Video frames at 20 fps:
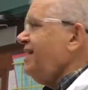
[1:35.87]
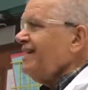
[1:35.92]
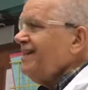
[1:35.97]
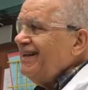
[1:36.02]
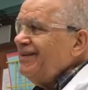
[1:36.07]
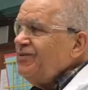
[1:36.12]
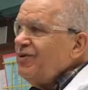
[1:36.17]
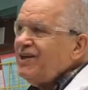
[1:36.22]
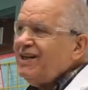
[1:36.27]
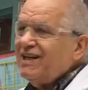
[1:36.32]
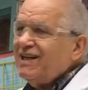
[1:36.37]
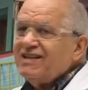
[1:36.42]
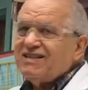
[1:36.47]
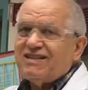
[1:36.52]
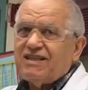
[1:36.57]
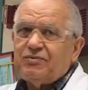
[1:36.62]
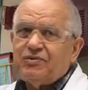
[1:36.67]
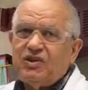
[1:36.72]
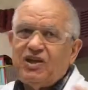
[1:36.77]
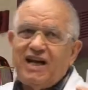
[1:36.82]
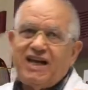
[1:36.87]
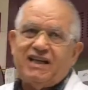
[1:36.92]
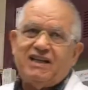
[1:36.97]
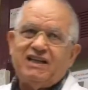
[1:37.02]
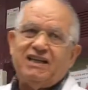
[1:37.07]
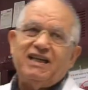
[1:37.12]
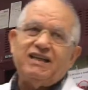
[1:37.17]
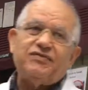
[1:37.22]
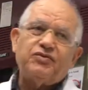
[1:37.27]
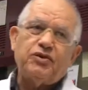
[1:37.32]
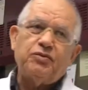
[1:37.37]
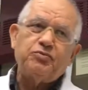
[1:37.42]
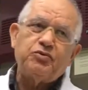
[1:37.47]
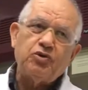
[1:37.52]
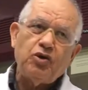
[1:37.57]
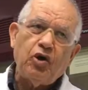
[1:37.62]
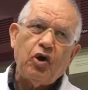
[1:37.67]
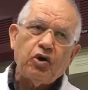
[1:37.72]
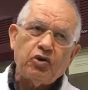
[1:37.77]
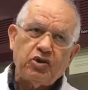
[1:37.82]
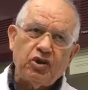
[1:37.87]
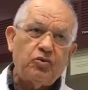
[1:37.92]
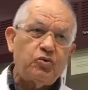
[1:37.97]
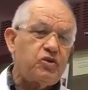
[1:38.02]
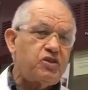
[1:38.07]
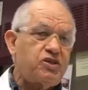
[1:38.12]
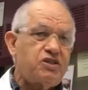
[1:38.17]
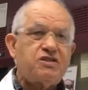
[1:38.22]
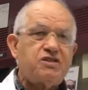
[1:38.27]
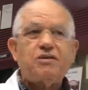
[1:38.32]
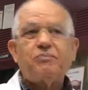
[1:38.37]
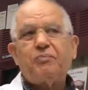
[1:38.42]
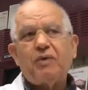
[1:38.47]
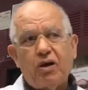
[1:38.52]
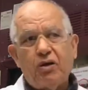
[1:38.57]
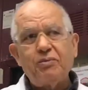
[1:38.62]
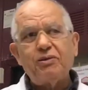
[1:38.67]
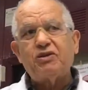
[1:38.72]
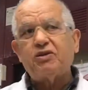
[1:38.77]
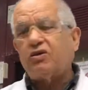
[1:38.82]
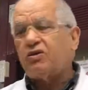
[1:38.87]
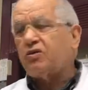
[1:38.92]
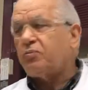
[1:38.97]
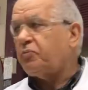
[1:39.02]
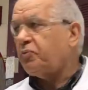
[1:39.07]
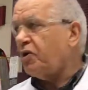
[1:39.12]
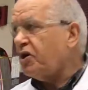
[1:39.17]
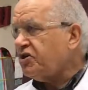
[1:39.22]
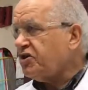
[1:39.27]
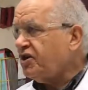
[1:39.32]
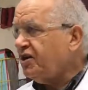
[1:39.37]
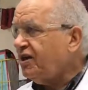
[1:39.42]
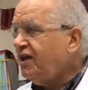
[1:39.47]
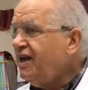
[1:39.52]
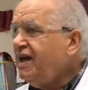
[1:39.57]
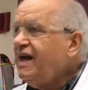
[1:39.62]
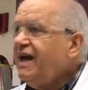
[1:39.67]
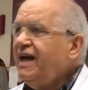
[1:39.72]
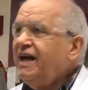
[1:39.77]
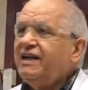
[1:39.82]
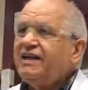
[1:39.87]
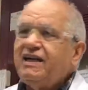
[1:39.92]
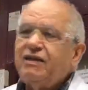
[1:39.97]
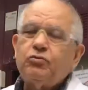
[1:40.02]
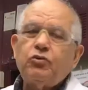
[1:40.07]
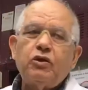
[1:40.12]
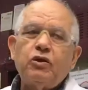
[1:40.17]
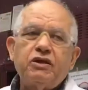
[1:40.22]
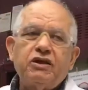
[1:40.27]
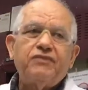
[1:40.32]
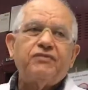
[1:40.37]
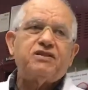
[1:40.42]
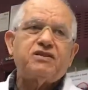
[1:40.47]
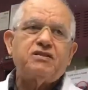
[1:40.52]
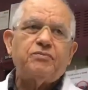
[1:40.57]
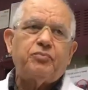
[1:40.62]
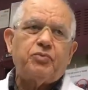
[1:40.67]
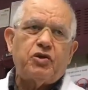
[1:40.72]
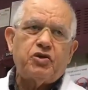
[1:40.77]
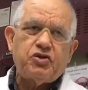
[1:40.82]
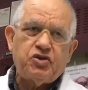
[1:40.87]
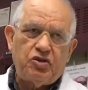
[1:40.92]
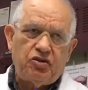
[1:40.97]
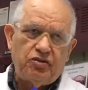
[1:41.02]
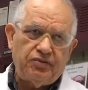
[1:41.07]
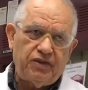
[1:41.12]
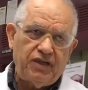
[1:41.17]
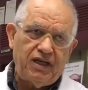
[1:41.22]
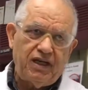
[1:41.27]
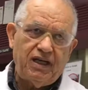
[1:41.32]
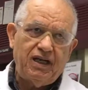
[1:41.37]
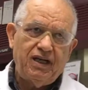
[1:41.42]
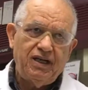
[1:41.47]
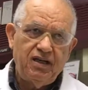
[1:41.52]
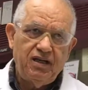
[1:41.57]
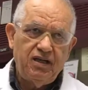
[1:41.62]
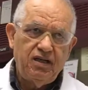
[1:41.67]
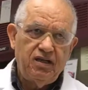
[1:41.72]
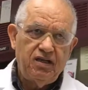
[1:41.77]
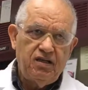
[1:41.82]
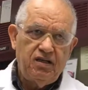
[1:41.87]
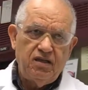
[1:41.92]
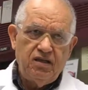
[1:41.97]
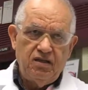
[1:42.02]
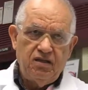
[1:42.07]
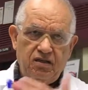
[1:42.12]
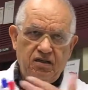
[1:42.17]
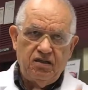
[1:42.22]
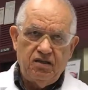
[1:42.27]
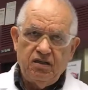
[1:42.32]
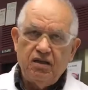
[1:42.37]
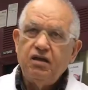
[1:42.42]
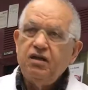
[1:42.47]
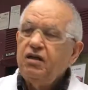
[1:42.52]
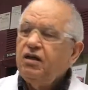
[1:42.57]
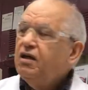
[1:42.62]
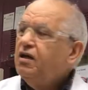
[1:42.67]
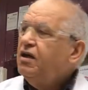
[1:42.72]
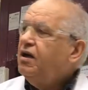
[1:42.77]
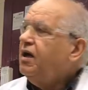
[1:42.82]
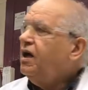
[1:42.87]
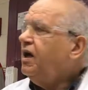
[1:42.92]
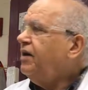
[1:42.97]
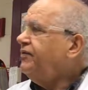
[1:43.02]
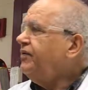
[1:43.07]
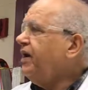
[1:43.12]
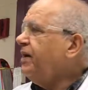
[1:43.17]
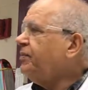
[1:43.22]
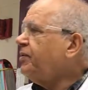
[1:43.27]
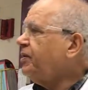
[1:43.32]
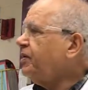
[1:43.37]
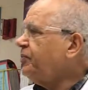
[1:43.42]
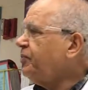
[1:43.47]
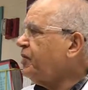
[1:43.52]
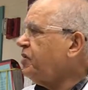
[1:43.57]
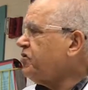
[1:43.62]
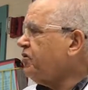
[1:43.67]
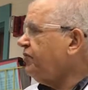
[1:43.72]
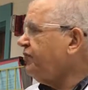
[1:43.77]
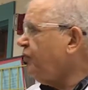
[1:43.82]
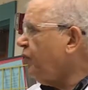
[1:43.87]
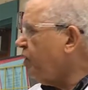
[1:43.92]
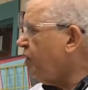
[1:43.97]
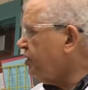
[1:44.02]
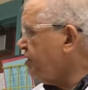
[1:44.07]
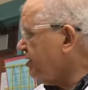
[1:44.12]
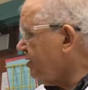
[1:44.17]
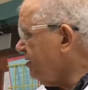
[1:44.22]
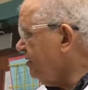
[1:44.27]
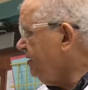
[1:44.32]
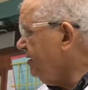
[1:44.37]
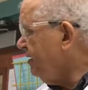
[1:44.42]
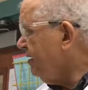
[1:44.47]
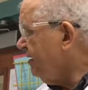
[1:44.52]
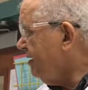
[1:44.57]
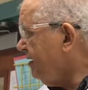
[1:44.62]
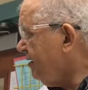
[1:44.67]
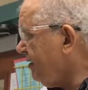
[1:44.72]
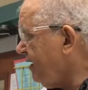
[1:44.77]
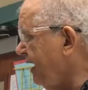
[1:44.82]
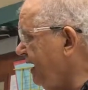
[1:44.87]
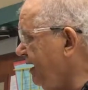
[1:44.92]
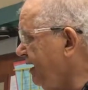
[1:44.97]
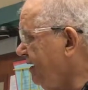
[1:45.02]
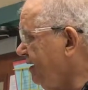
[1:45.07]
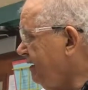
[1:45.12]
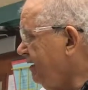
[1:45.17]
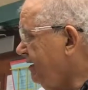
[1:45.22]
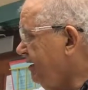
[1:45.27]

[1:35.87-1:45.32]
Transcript: then we can subtract that from total, which is the barometric pressure, and that will give us the pressure of the vapor pressure of water. Okay?